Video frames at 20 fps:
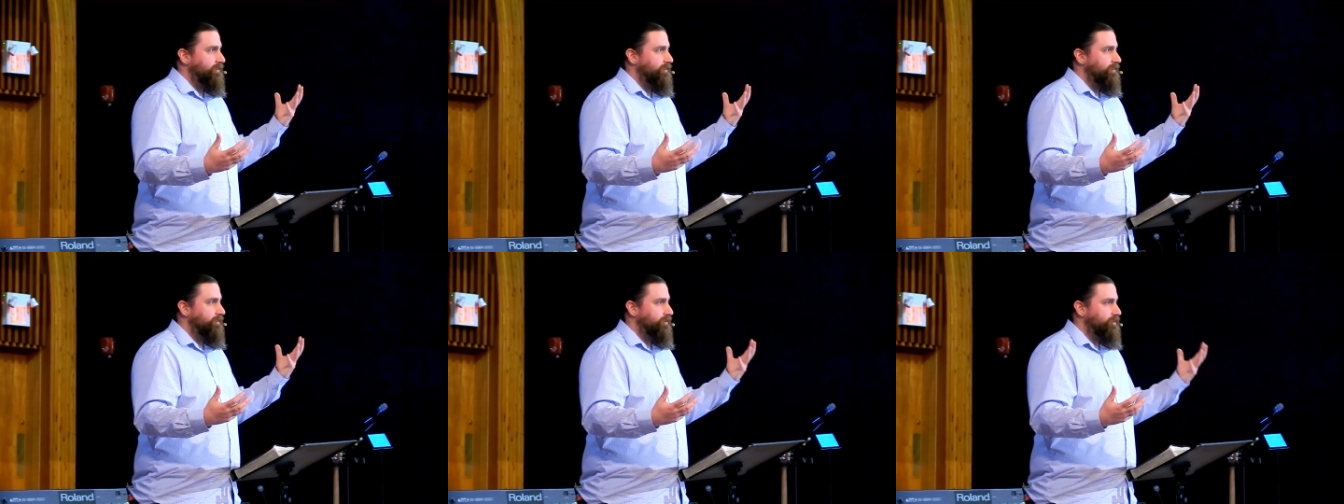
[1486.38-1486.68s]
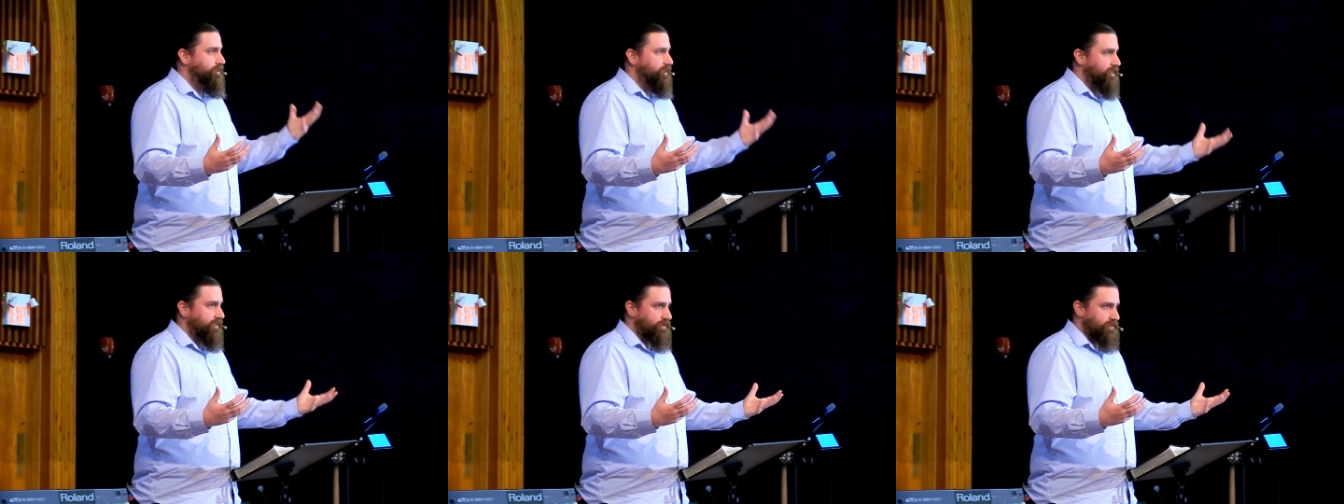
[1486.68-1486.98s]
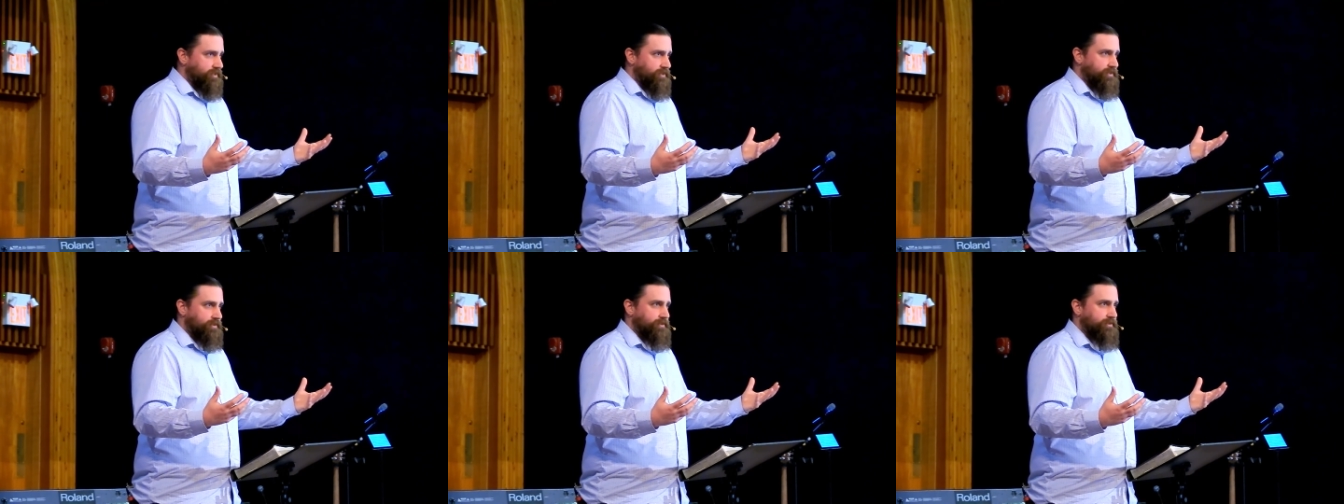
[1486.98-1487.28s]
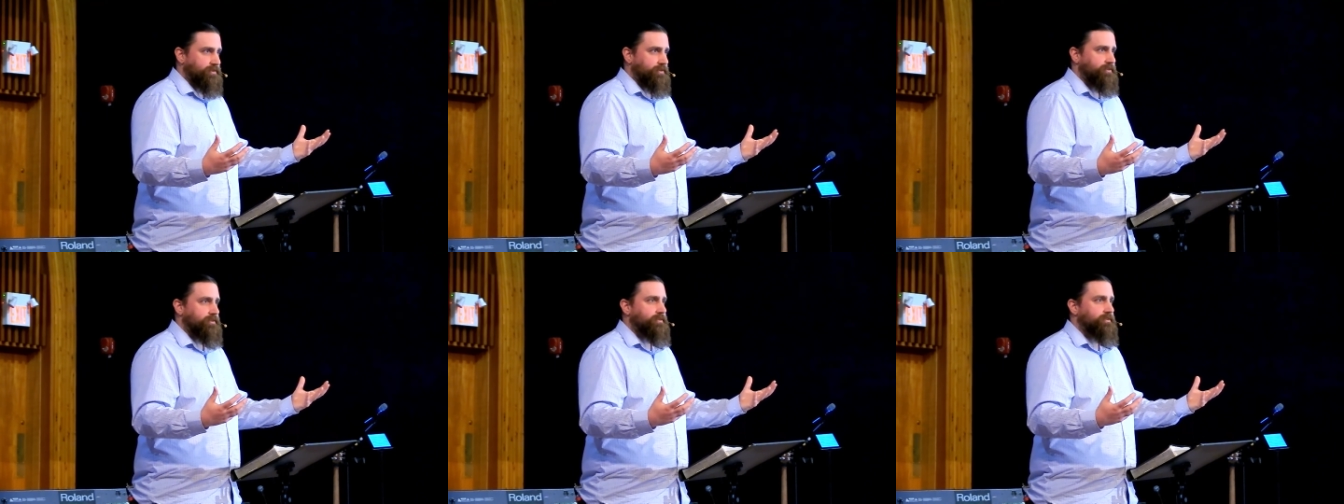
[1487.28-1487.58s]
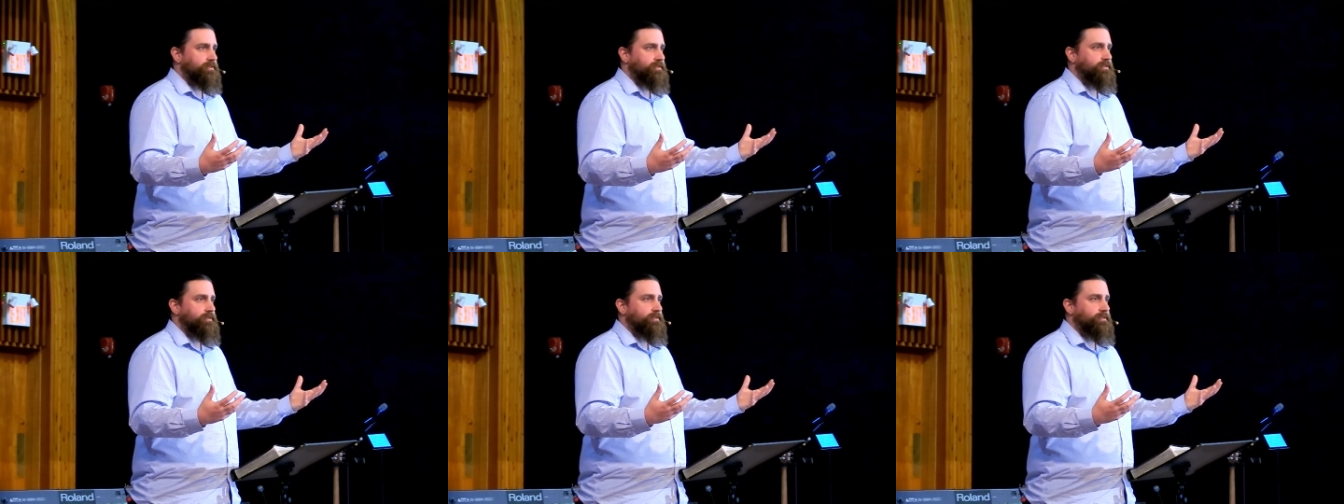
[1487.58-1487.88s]
Jesus
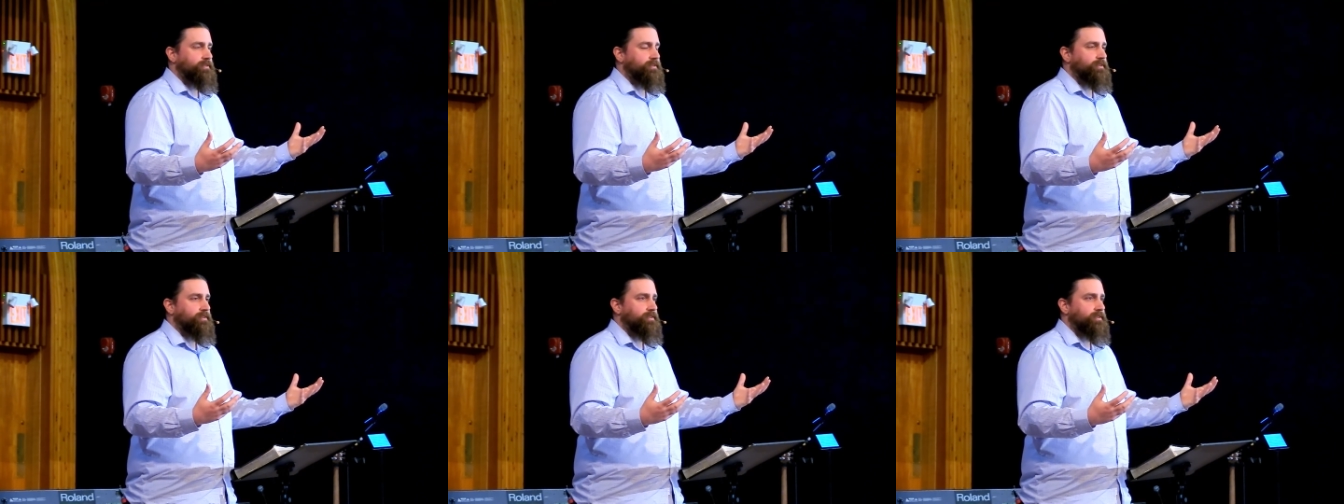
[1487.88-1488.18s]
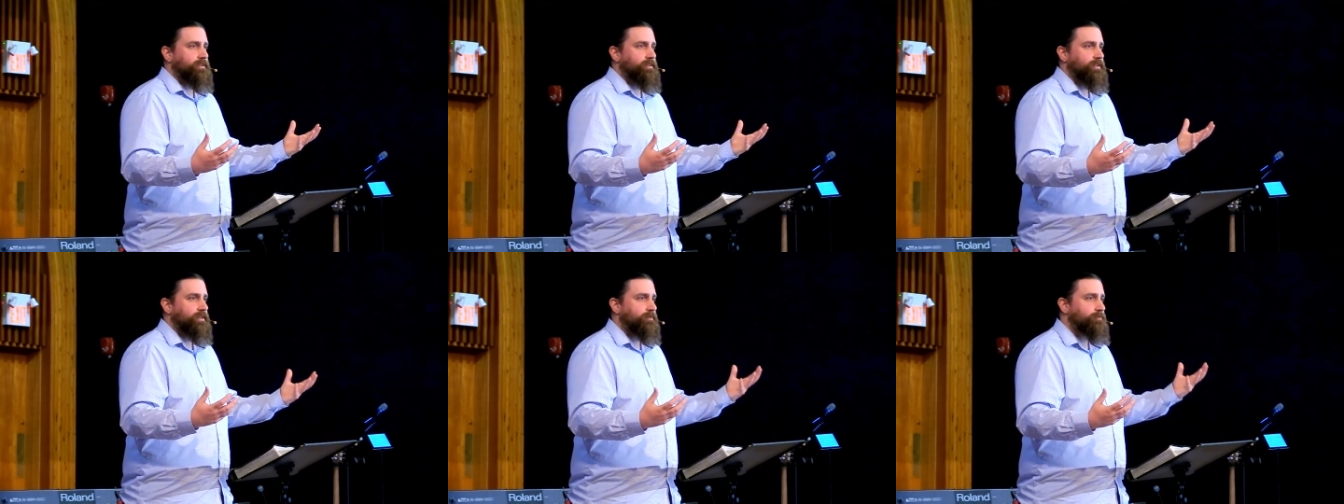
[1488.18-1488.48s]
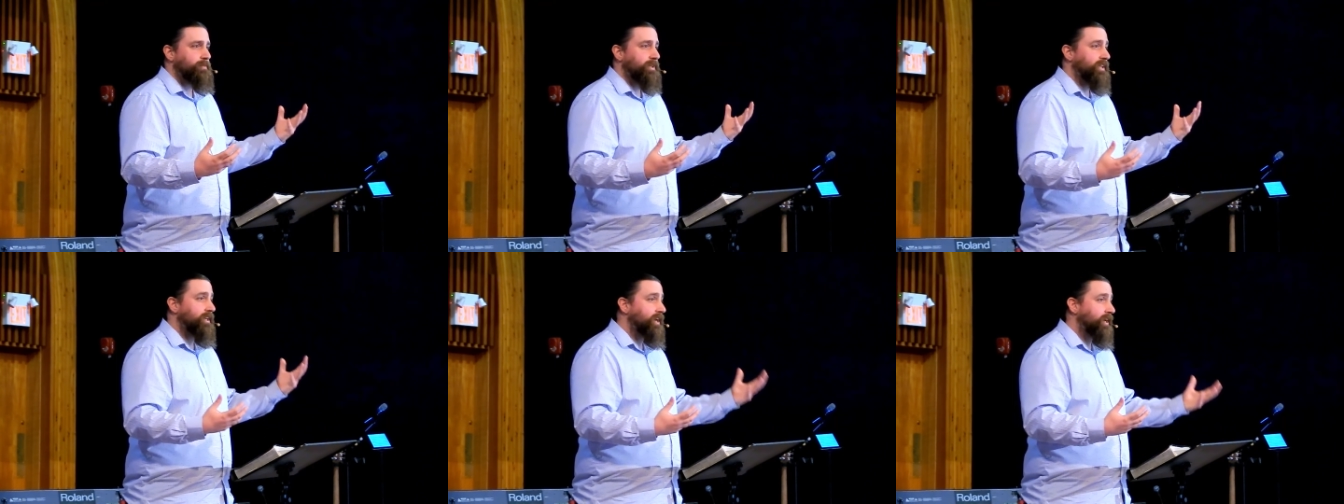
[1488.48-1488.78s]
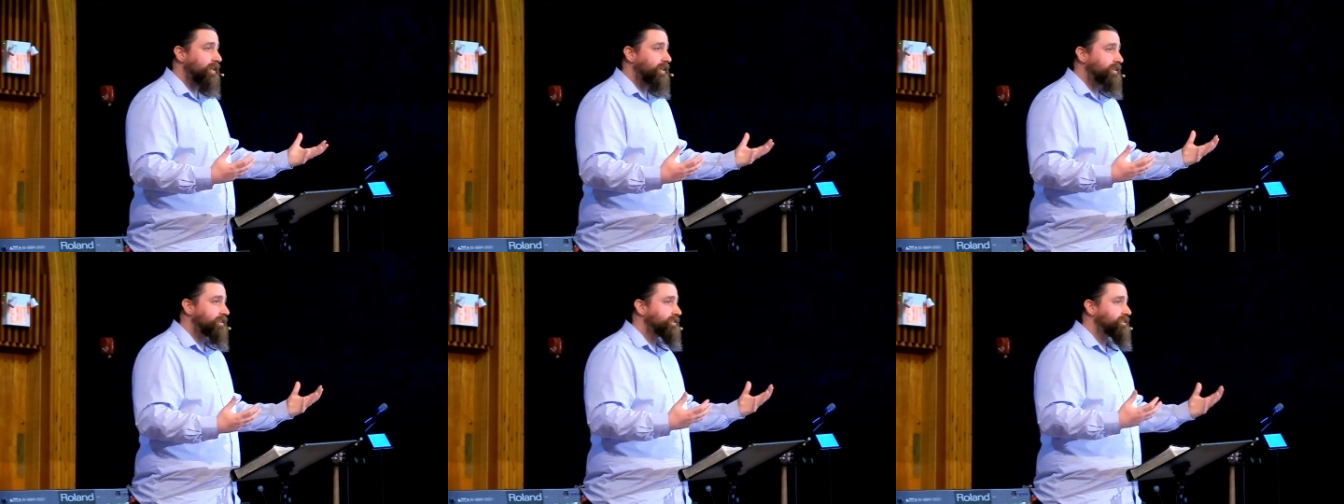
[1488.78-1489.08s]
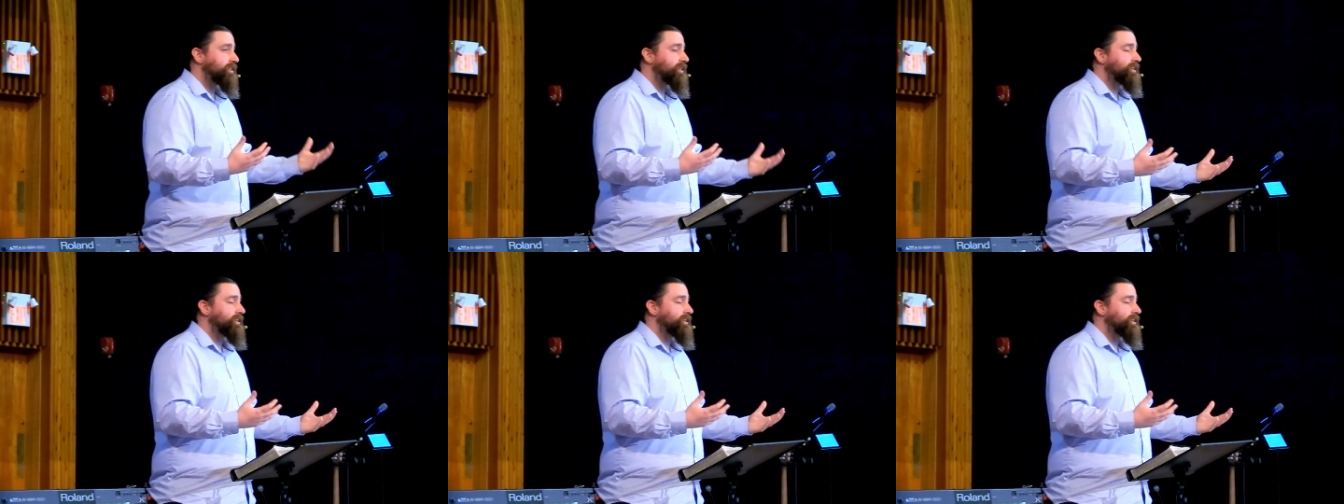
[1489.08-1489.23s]
because